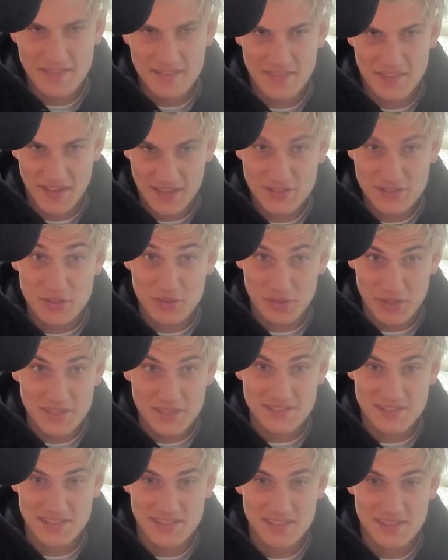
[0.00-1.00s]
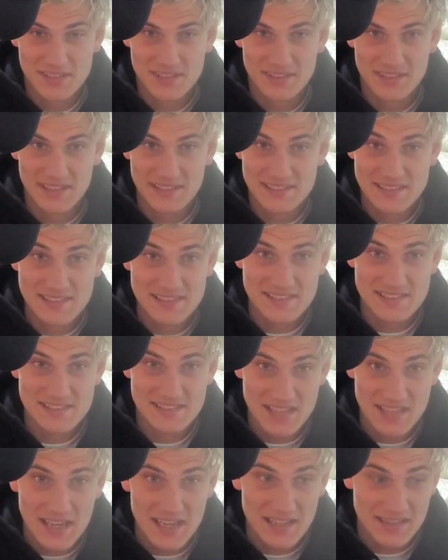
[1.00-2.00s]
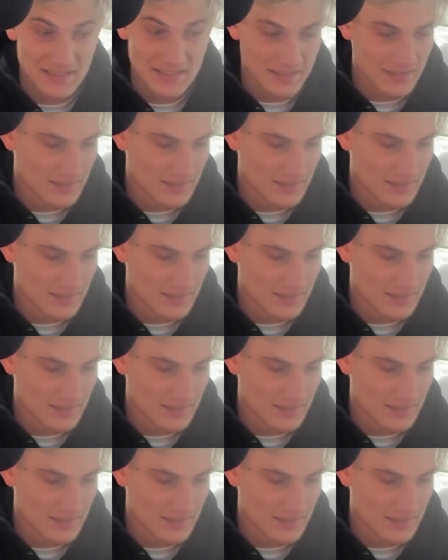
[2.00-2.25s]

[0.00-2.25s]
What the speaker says: that's crazy. That's insane.